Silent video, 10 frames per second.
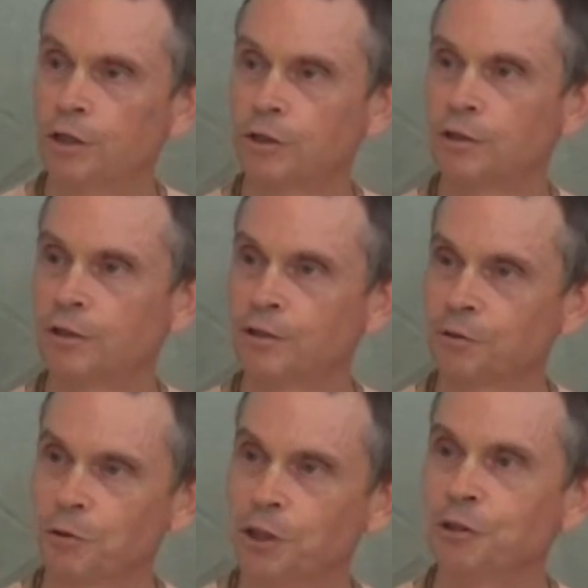is a
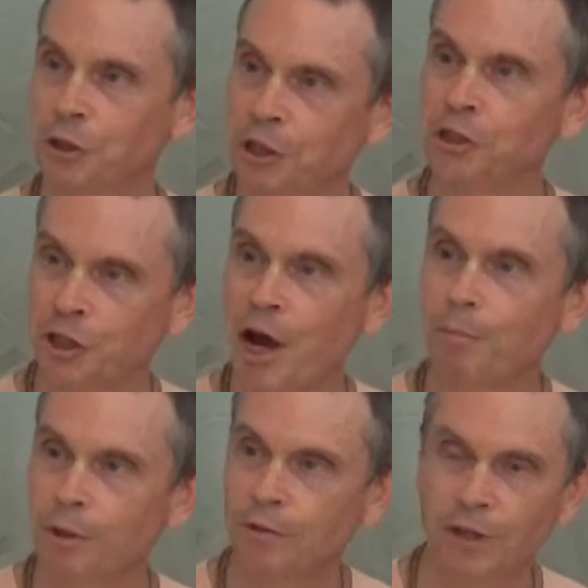real good
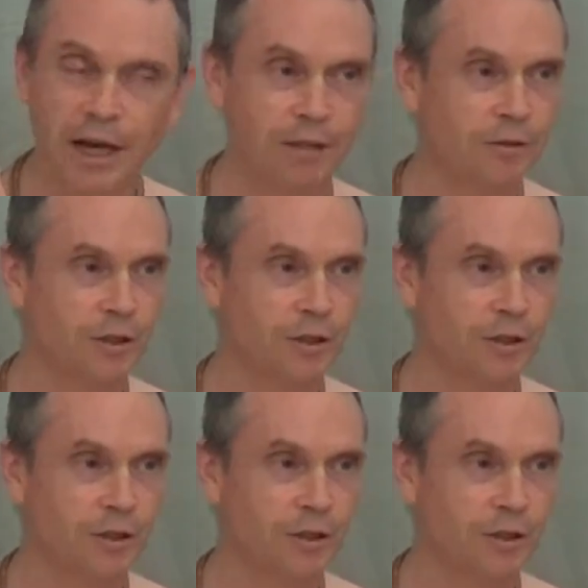example of that.